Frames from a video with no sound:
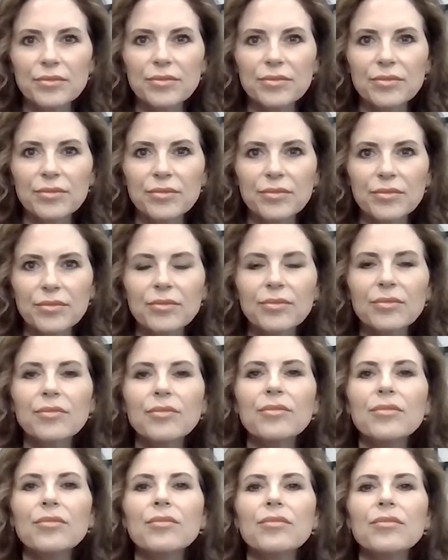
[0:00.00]

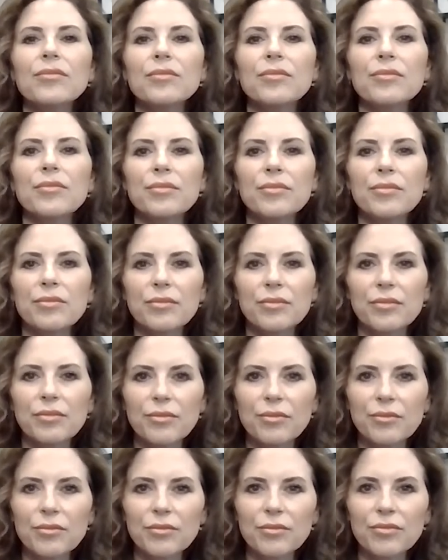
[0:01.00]

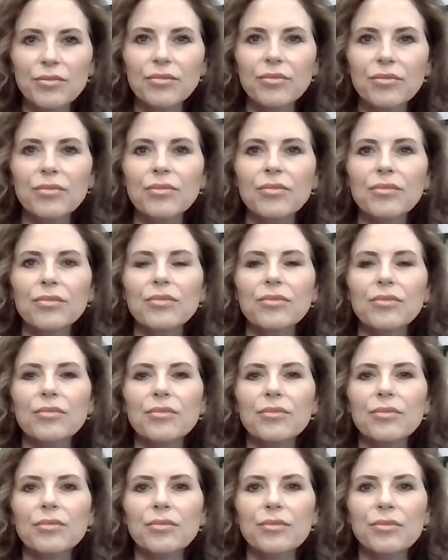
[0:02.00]

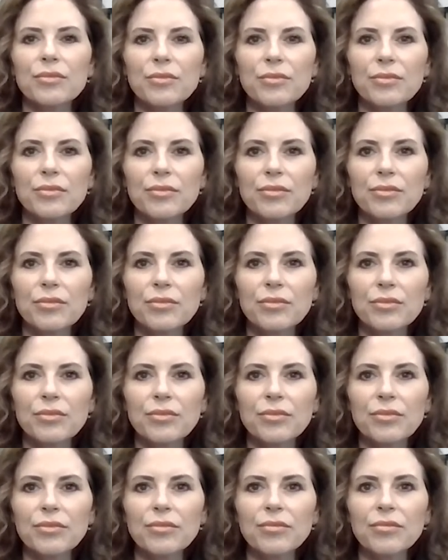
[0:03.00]

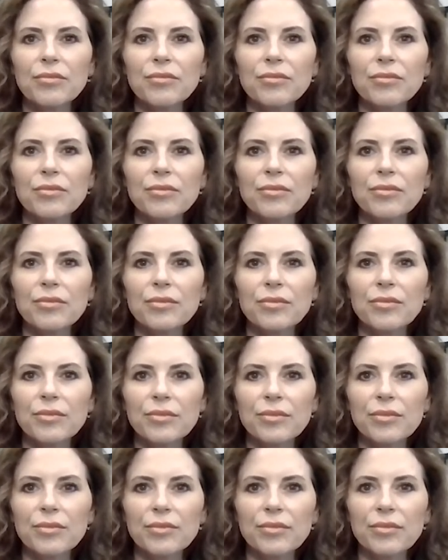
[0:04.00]

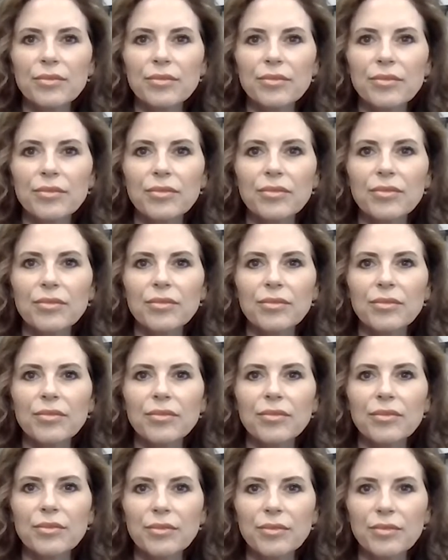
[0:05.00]

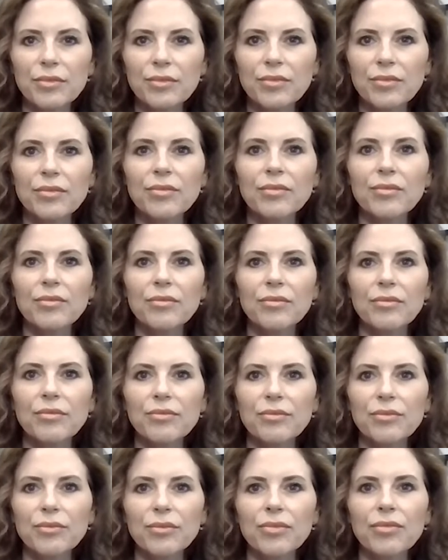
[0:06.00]

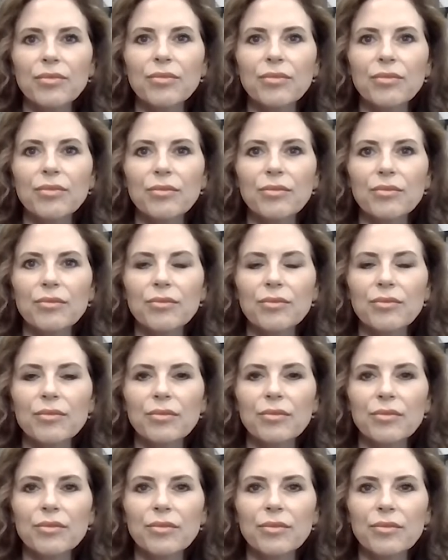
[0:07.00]
(not speaking)